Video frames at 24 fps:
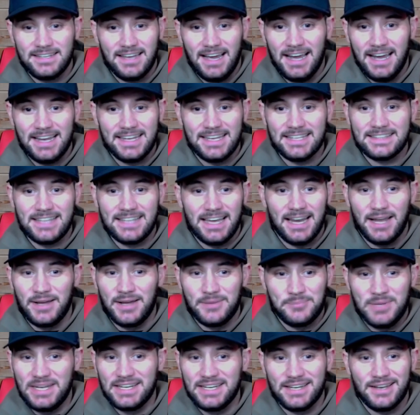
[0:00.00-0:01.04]
I get that.
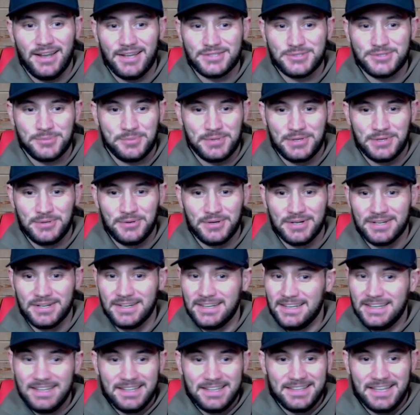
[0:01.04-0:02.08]
Being an entrepreneur,
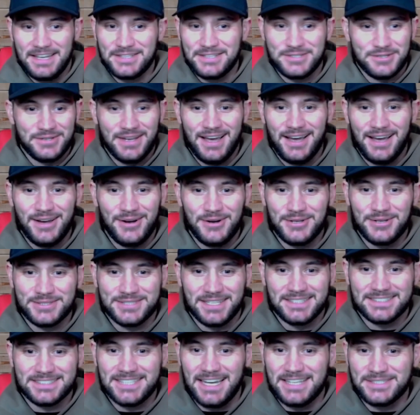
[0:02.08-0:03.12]
things are not all
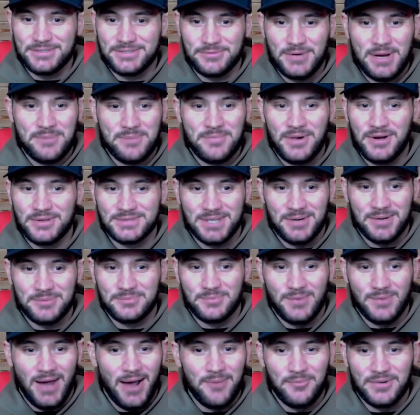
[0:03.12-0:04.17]
sunshines and rainbows.
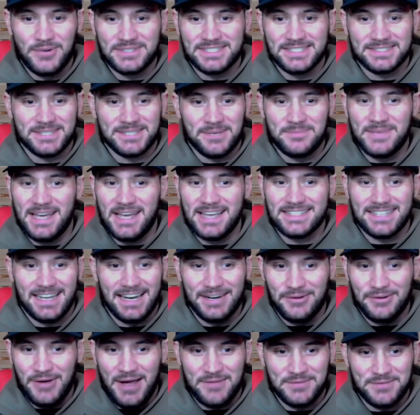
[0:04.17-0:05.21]
I'm wishing some days that I
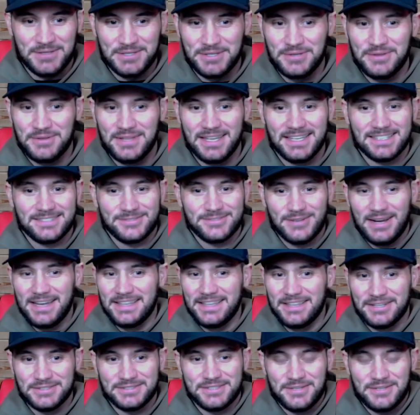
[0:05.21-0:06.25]
don't have to do this, right?
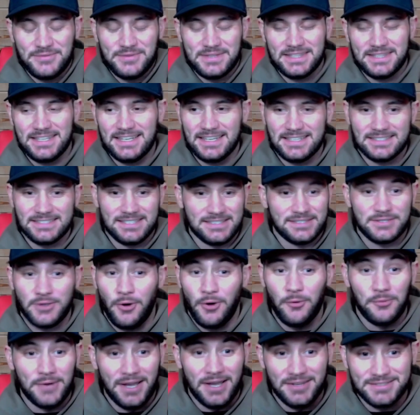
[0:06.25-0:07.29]
There's different things. It's
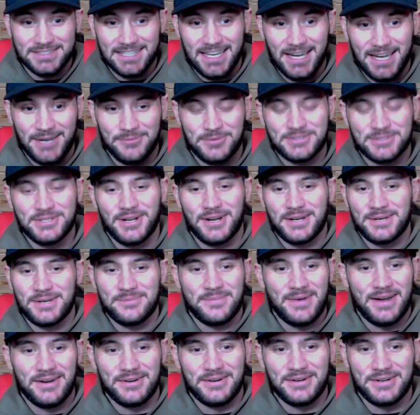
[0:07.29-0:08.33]
cold outside. We are talking
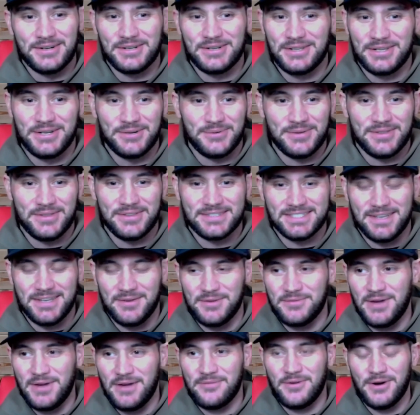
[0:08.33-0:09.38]
about earlier with
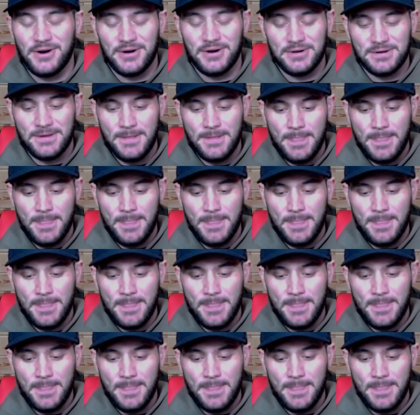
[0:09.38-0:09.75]
75 hard.